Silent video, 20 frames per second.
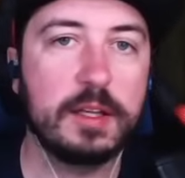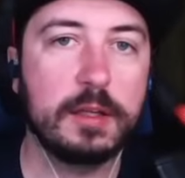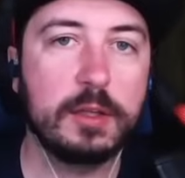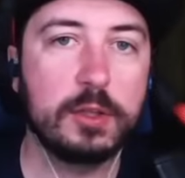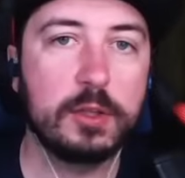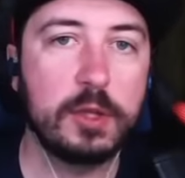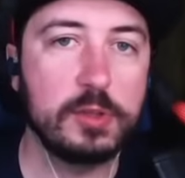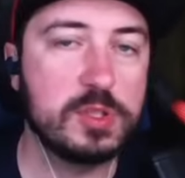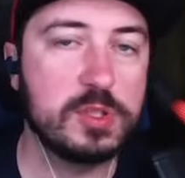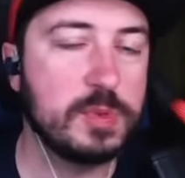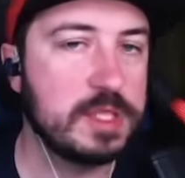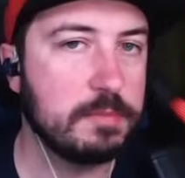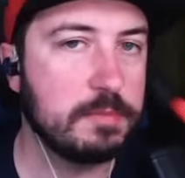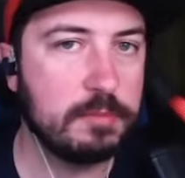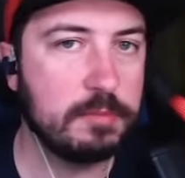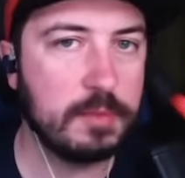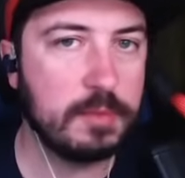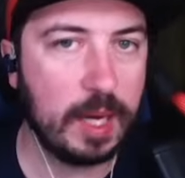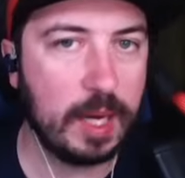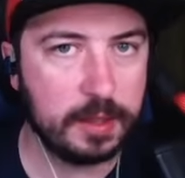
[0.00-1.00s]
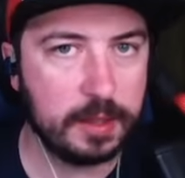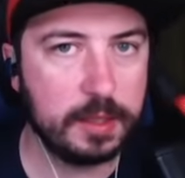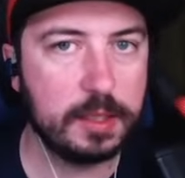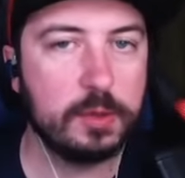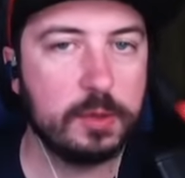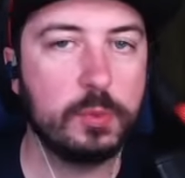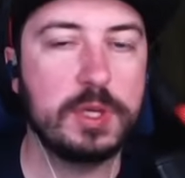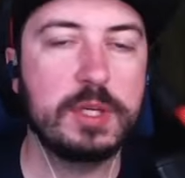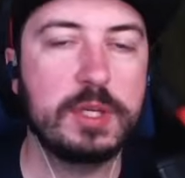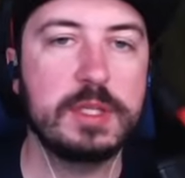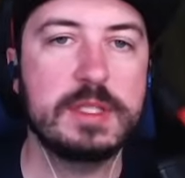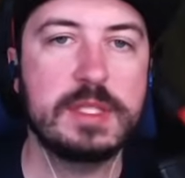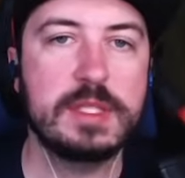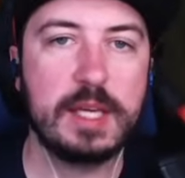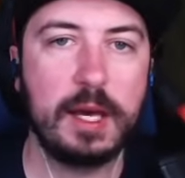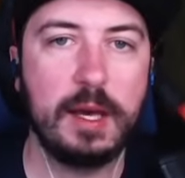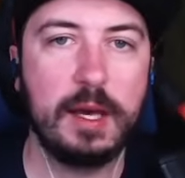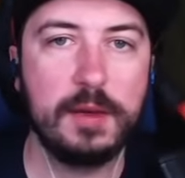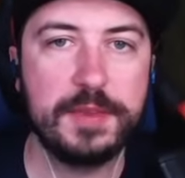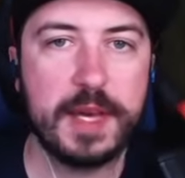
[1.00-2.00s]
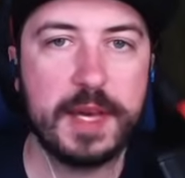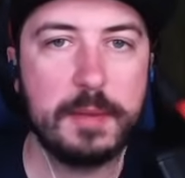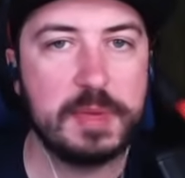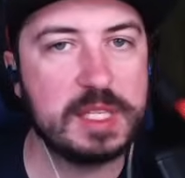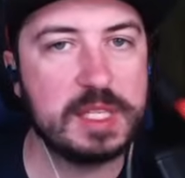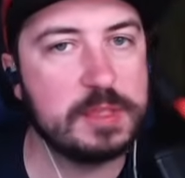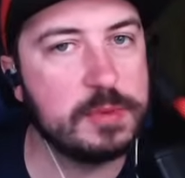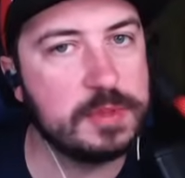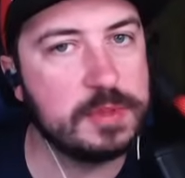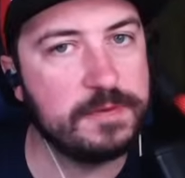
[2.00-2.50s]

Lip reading: Ghost was a myling. We could tell that because it was